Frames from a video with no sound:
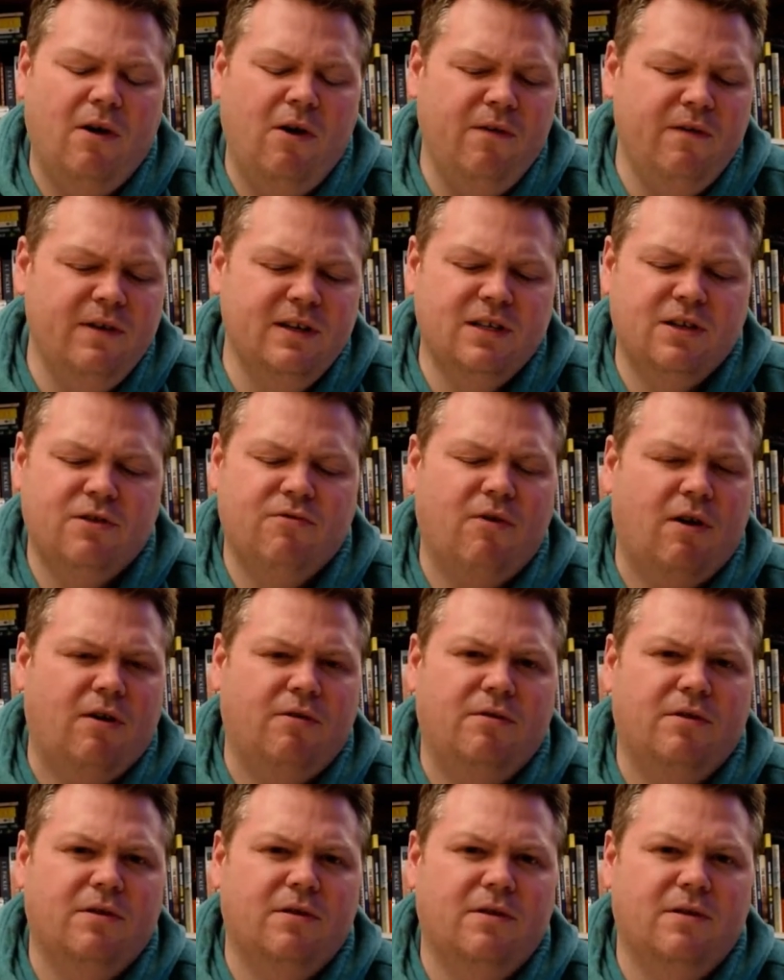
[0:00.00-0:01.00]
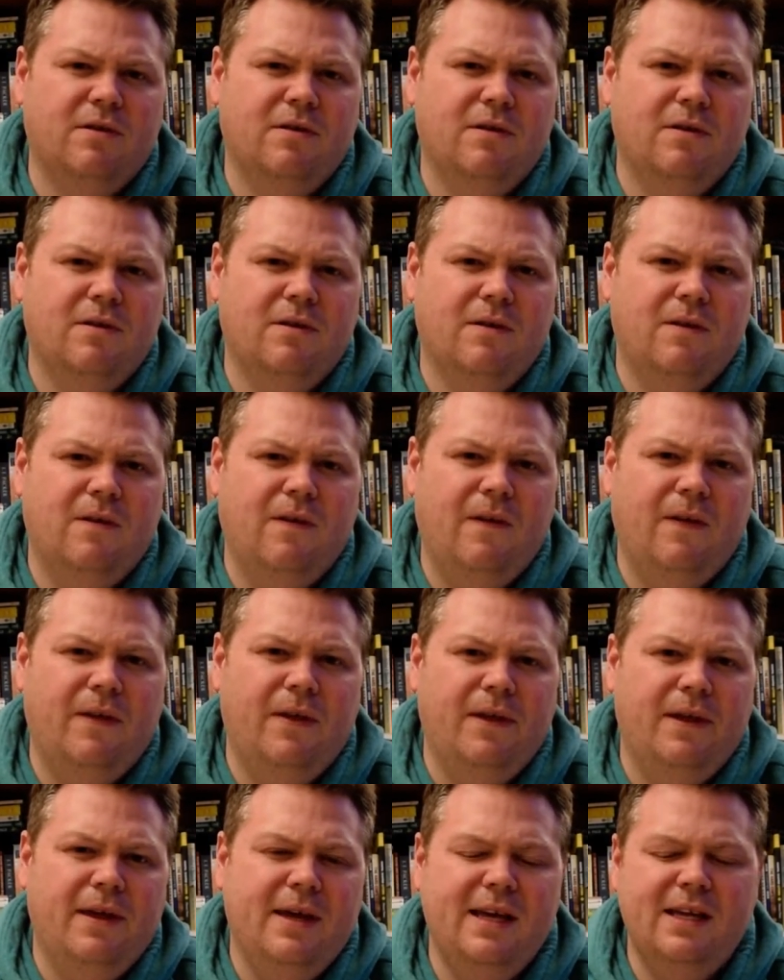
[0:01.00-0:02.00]
off his throne.
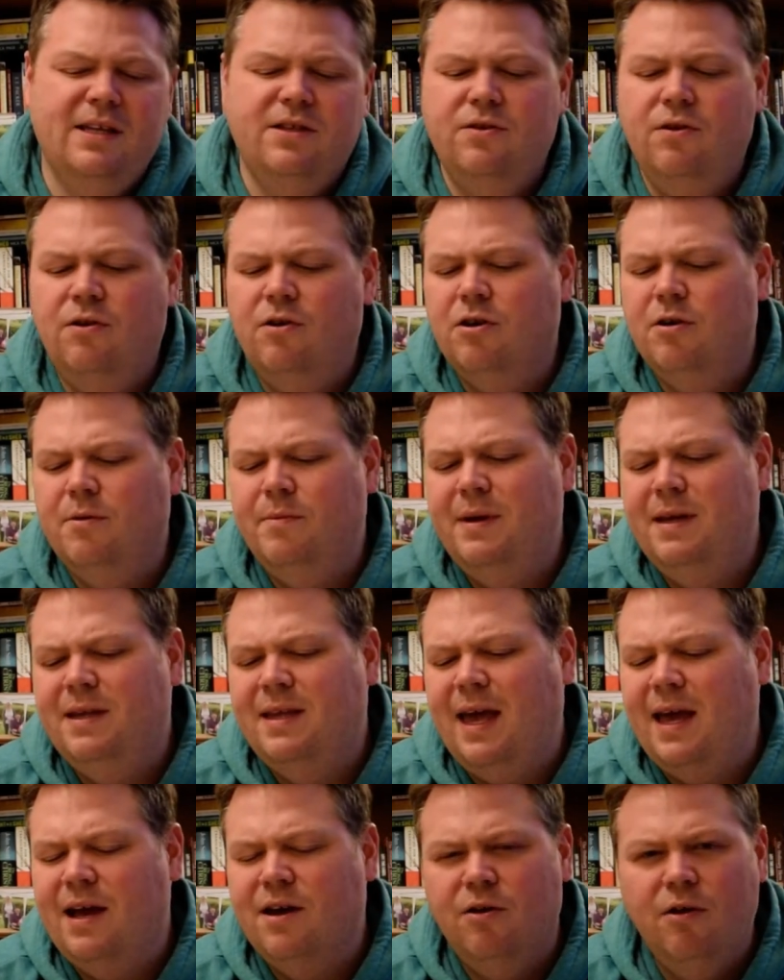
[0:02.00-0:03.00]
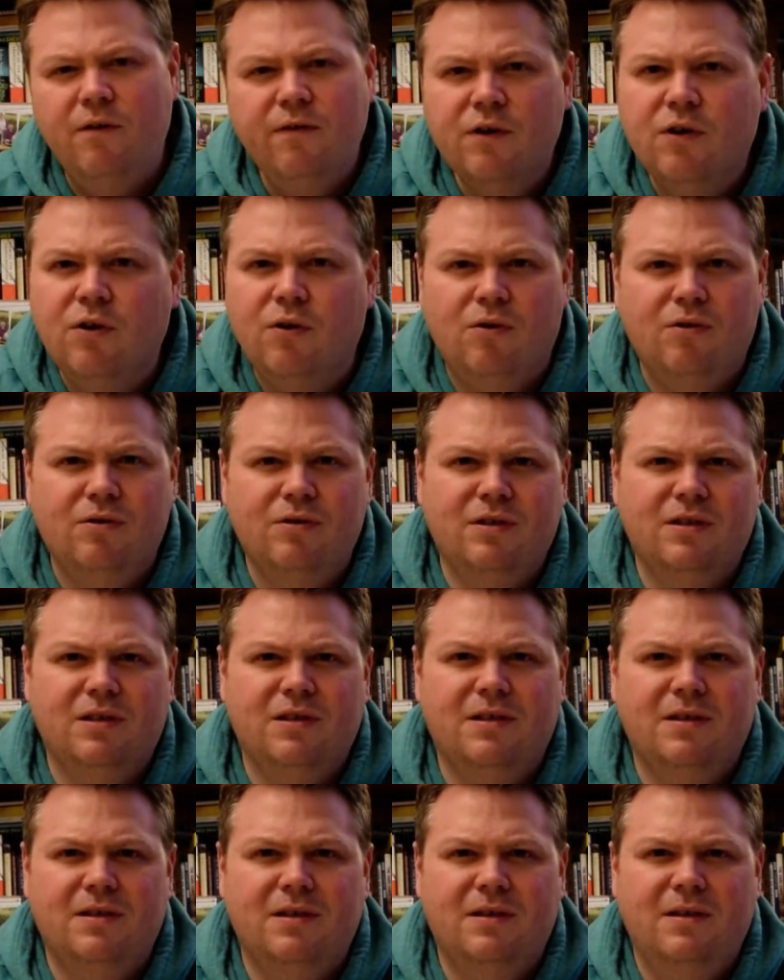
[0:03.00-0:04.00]
He's not going to be taken off course